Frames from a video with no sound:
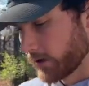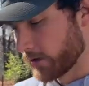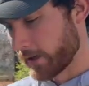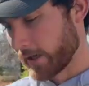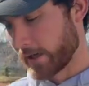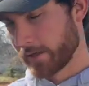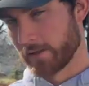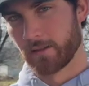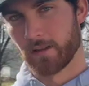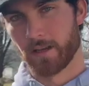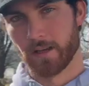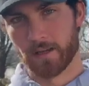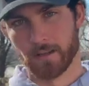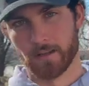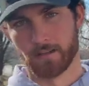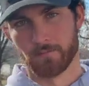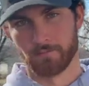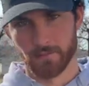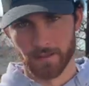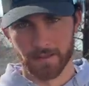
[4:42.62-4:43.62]
and
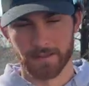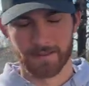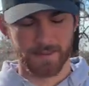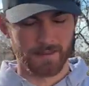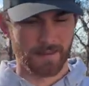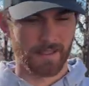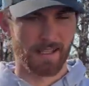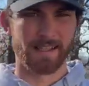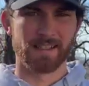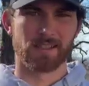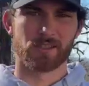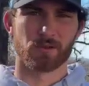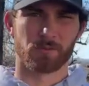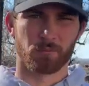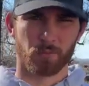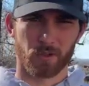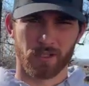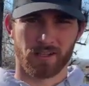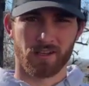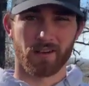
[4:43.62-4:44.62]
this tent, so it
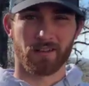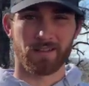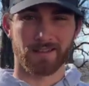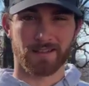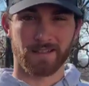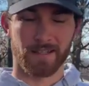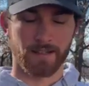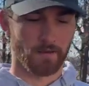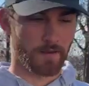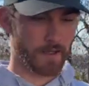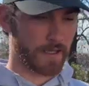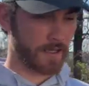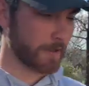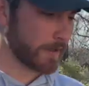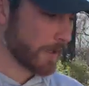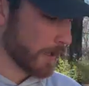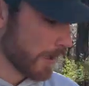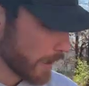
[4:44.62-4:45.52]
wouldn't condensate on that.